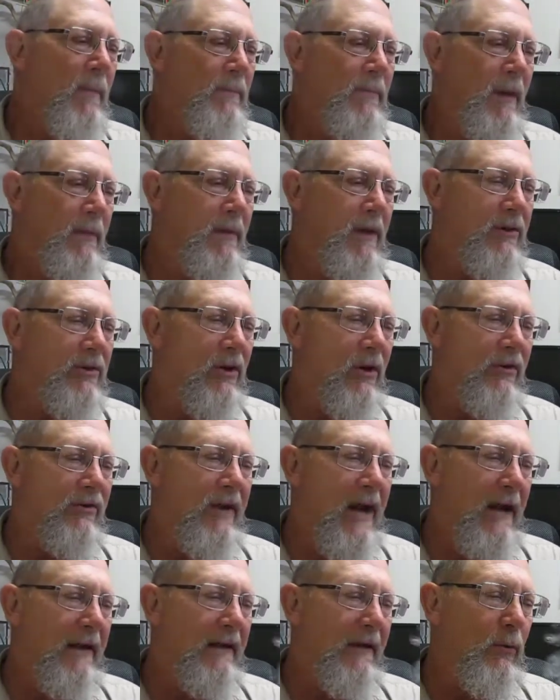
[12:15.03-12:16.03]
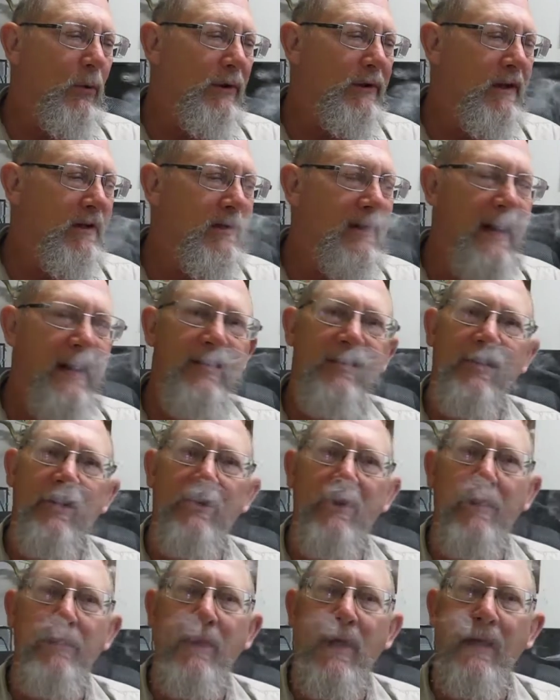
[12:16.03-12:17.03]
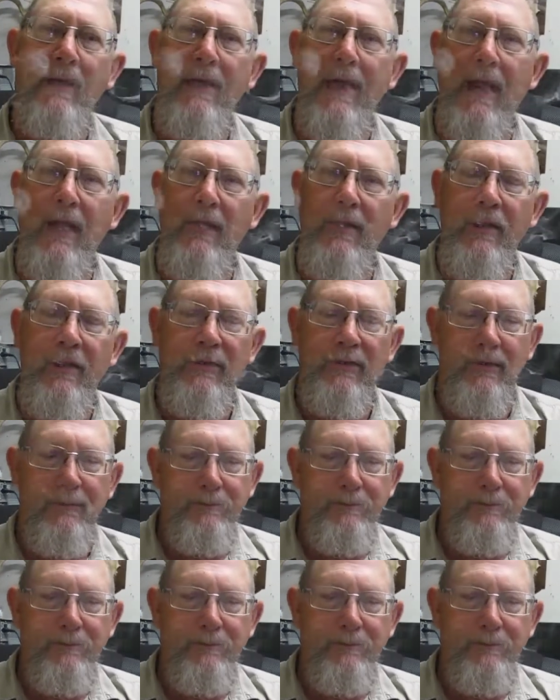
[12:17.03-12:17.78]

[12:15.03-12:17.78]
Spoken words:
not sure exactly what the taste is I'm getting out of this.